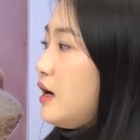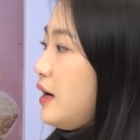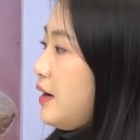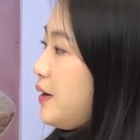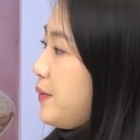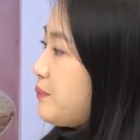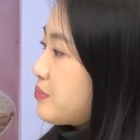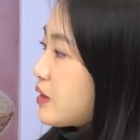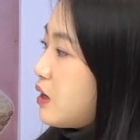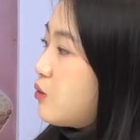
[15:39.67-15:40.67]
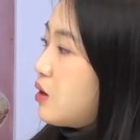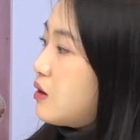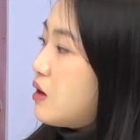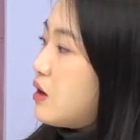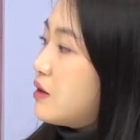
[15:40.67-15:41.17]

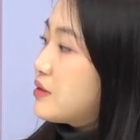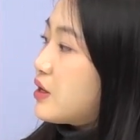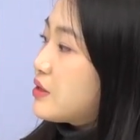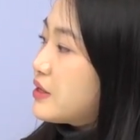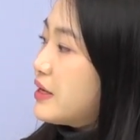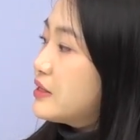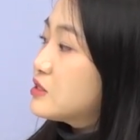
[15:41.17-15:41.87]
On the other hand,